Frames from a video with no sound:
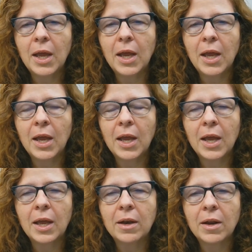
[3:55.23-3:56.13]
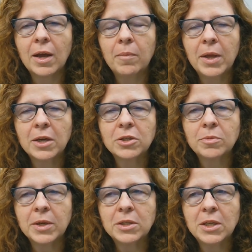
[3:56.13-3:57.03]
and I managed
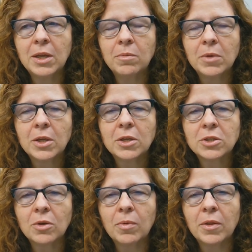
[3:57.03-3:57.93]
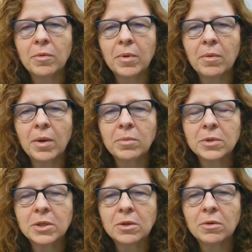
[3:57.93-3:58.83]
my team so well that we were able
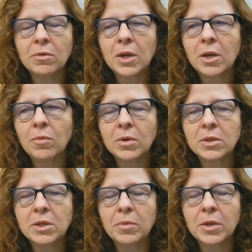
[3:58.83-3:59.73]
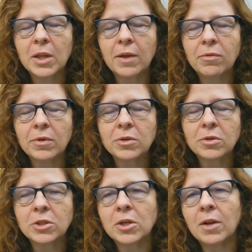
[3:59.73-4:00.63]
to, when someone left through
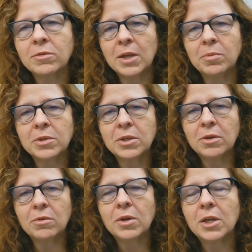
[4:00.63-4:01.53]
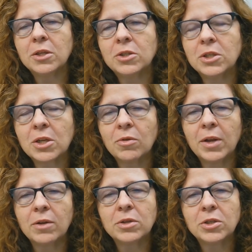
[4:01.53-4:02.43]
attrition, I was able to just go
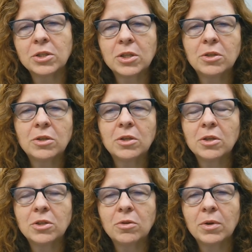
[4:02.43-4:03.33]
down to just the 2